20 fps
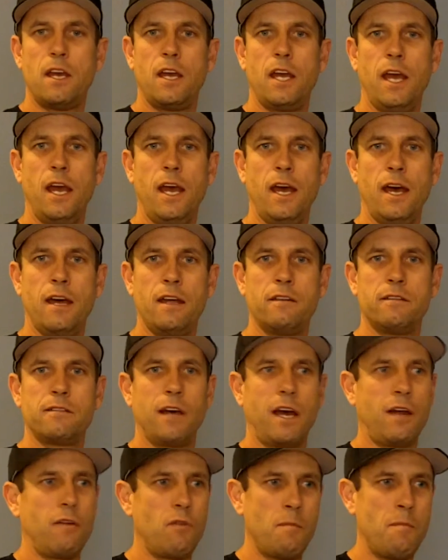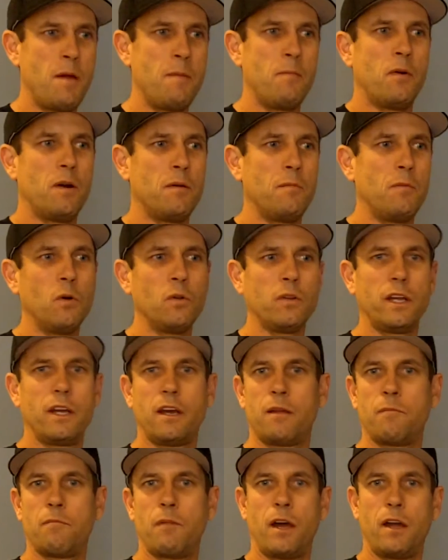And I remember I'm only
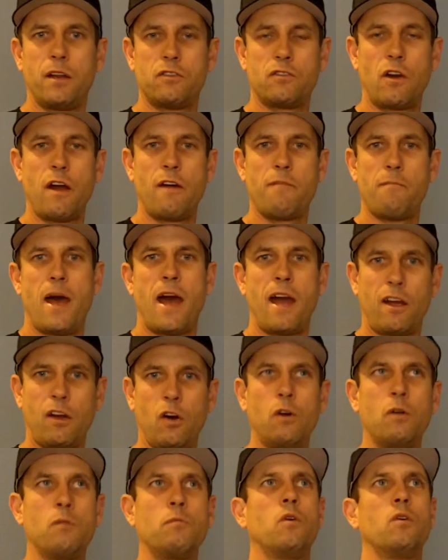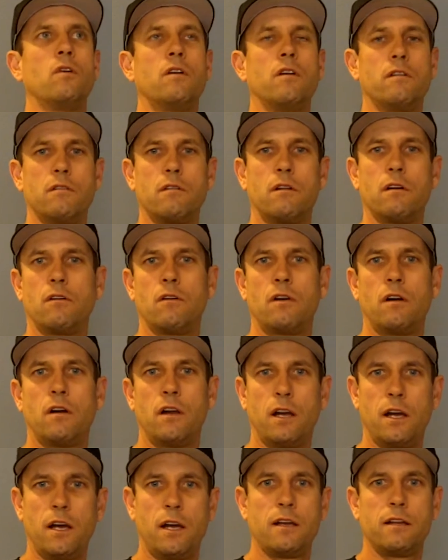on my drive back home or
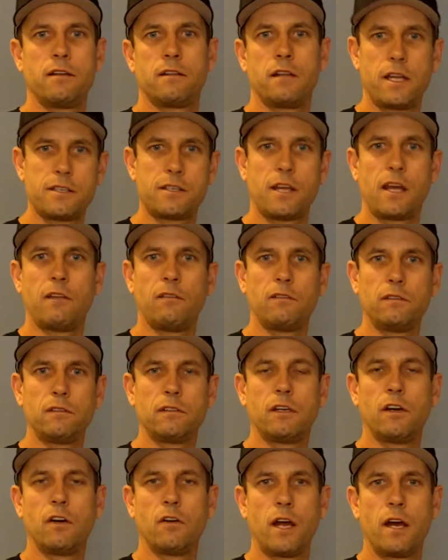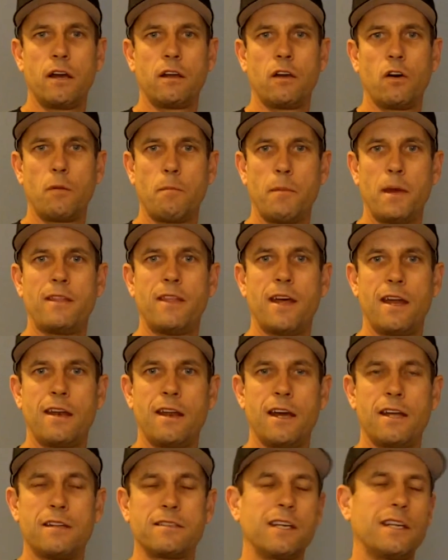as I go to bed that
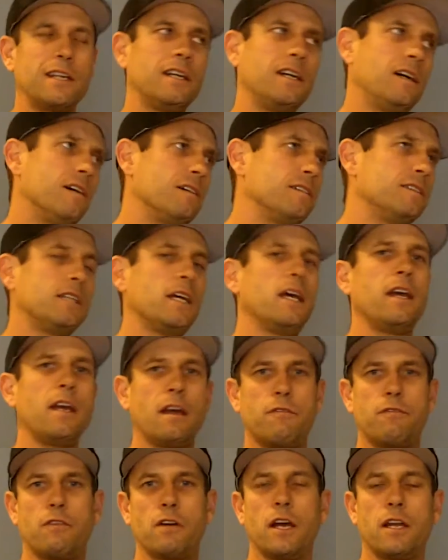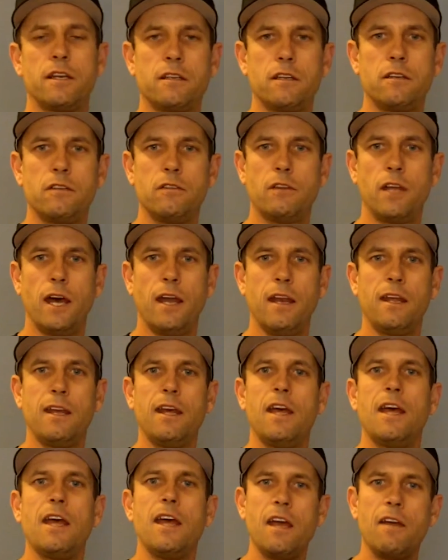night, it's like, oh, dang, I forgot to do that.
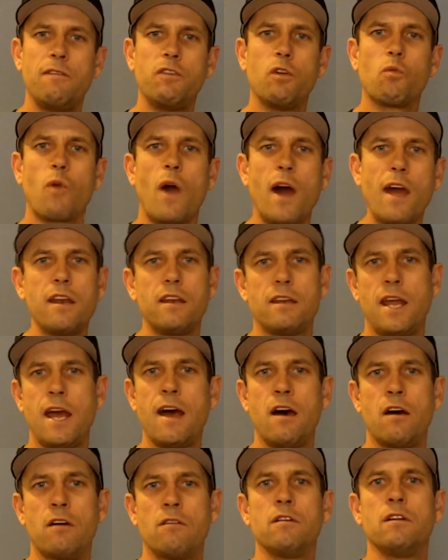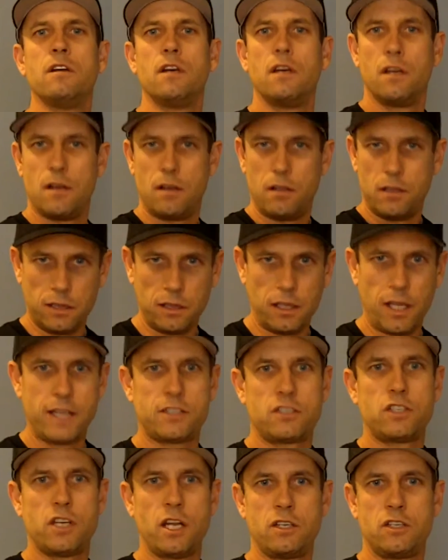If you write it down,
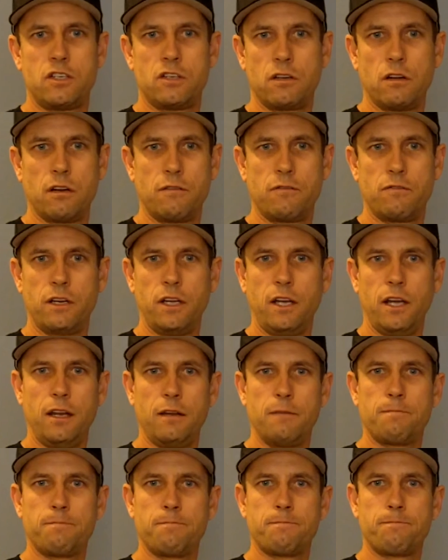less chance you're going to forget it.